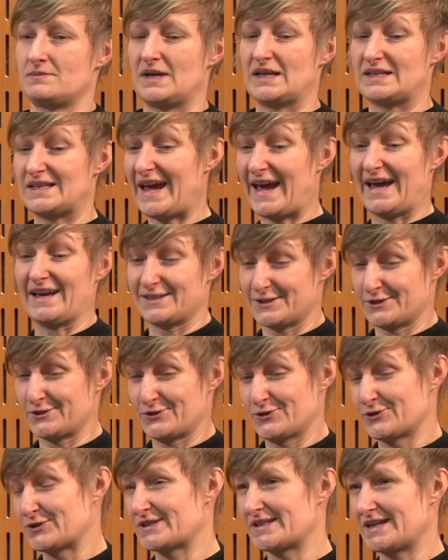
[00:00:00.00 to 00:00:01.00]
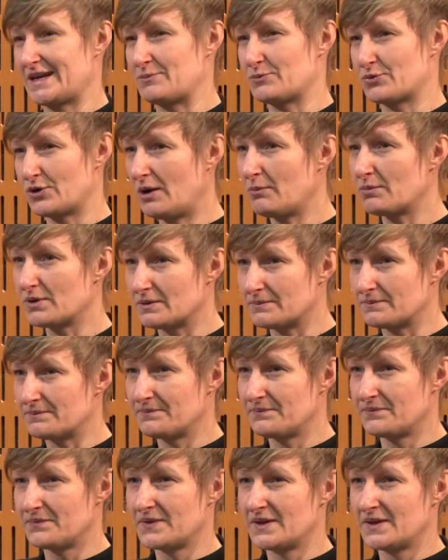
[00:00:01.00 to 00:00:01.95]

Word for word: attacks to the same problem.